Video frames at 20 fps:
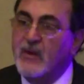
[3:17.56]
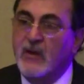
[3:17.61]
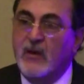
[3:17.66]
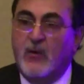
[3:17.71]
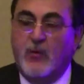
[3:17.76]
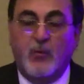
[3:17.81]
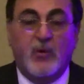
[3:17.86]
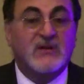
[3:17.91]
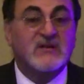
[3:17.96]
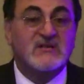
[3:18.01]

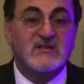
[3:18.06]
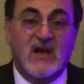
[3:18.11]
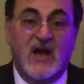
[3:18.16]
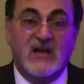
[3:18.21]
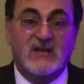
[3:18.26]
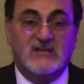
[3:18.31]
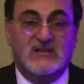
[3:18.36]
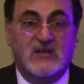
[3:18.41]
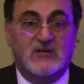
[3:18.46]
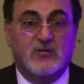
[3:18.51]
one
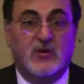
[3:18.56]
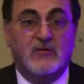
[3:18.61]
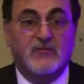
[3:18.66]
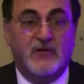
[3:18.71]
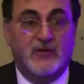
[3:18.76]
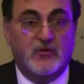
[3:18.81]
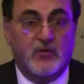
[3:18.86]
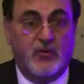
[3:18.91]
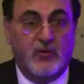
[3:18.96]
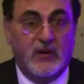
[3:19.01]
size does not
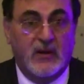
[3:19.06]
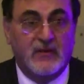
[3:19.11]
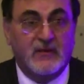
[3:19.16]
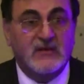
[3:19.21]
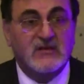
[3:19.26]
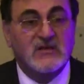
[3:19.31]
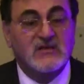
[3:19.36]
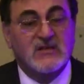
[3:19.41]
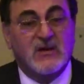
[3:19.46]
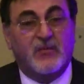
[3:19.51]
fit all. And
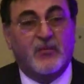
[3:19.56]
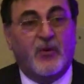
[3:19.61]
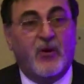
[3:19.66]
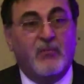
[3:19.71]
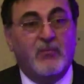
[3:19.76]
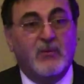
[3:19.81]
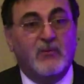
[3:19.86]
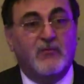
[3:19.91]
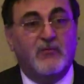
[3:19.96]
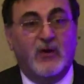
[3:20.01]
this is a
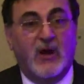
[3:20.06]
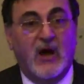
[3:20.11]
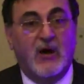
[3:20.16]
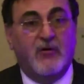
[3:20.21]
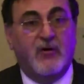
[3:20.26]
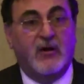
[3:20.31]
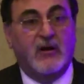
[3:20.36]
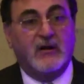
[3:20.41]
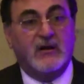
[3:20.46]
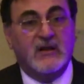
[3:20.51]
problem for
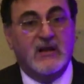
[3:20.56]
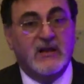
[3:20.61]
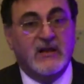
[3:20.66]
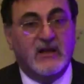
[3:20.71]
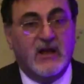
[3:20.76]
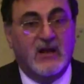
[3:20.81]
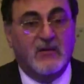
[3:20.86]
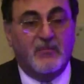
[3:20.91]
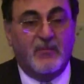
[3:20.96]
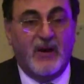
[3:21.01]
our
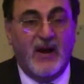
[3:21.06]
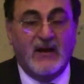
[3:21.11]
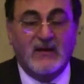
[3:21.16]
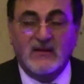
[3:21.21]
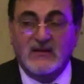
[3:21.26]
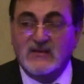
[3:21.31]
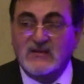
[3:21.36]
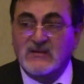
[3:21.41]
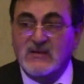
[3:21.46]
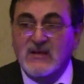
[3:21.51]
clinical
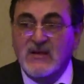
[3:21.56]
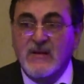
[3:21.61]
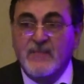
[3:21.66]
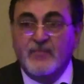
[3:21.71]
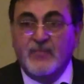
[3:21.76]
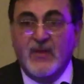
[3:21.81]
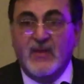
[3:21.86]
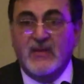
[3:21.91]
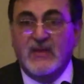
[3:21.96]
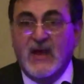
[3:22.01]
practice,
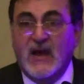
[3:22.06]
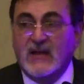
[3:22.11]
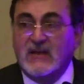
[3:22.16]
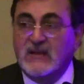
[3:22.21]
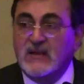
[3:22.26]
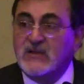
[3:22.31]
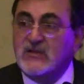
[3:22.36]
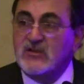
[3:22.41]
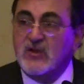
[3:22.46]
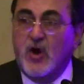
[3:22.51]
that
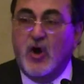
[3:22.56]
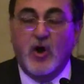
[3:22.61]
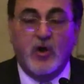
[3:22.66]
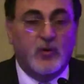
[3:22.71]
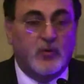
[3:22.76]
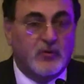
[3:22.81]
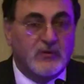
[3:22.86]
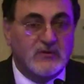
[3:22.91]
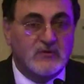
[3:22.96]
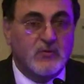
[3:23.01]
it's
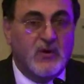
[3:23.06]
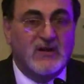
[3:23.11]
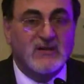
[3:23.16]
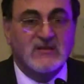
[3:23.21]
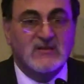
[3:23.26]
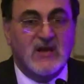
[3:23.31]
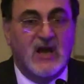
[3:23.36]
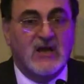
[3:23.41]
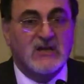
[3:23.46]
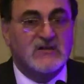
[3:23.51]
always one
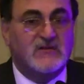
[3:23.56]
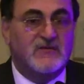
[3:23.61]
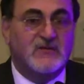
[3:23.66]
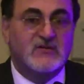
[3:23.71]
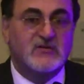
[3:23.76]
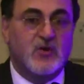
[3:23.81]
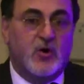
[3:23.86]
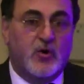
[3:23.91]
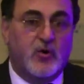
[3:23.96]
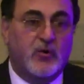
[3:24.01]
size
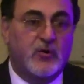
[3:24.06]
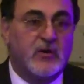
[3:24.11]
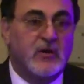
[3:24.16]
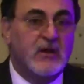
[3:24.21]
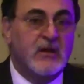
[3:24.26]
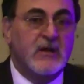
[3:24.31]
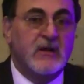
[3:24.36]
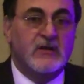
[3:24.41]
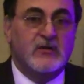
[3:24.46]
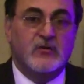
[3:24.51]
fits all.
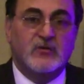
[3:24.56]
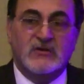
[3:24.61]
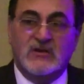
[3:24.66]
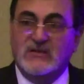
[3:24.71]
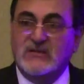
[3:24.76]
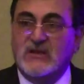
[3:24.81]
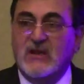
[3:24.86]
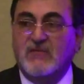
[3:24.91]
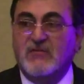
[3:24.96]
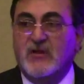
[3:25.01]
You
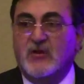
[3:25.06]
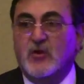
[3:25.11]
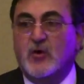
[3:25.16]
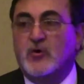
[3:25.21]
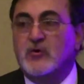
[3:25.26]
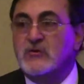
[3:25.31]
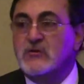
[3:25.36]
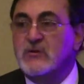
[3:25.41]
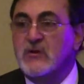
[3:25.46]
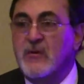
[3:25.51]
just give the
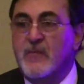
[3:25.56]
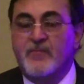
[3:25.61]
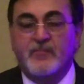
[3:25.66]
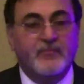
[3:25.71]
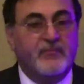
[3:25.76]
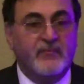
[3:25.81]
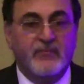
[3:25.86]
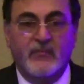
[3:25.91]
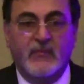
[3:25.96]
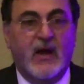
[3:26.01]
dose
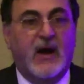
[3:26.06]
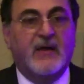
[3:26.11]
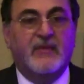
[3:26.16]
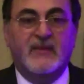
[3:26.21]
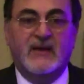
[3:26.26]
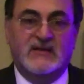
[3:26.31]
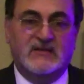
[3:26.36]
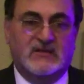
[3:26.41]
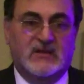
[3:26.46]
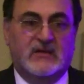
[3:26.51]
and
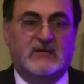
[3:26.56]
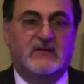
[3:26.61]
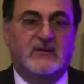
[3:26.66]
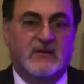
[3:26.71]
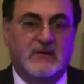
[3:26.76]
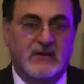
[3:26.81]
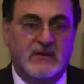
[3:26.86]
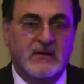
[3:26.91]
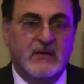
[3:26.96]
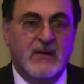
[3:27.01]
that's it.
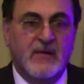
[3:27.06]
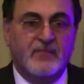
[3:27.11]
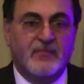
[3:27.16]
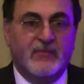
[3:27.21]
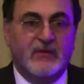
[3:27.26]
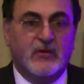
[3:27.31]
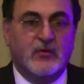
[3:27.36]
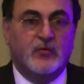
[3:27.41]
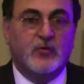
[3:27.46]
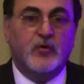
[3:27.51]

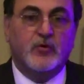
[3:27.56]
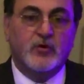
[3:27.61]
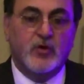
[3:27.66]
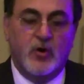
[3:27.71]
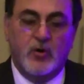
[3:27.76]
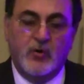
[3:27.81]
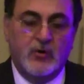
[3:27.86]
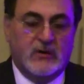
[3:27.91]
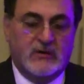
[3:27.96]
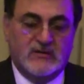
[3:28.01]
You don't
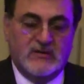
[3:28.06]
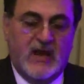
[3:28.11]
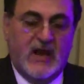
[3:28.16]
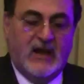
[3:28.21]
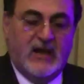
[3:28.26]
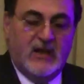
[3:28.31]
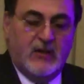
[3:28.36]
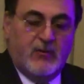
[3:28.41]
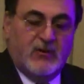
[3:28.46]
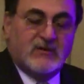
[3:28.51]
know
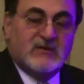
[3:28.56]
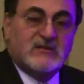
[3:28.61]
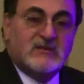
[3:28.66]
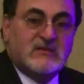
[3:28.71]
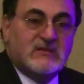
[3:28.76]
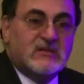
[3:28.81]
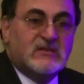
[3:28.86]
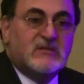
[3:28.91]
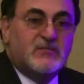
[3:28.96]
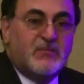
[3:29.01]
exactly what's
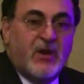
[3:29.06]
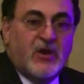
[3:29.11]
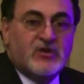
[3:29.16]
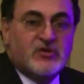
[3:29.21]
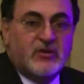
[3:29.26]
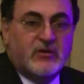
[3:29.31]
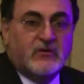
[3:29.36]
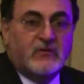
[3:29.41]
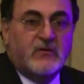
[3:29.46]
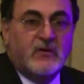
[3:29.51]
this
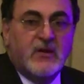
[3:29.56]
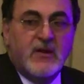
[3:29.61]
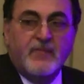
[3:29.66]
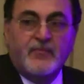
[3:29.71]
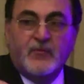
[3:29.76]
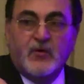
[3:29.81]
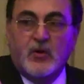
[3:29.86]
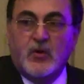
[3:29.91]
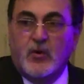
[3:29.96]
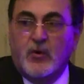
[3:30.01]
patient,
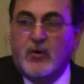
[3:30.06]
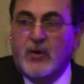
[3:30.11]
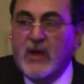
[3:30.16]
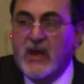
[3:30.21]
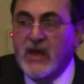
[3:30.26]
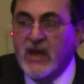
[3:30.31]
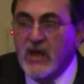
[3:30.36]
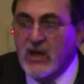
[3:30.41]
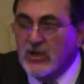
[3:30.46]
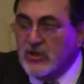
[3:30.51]

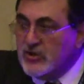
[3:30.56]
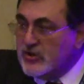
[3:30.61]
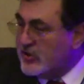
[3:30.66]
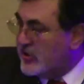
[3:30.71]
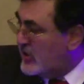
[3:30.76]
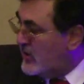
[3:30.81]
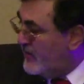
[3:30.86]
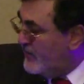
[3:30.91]
age,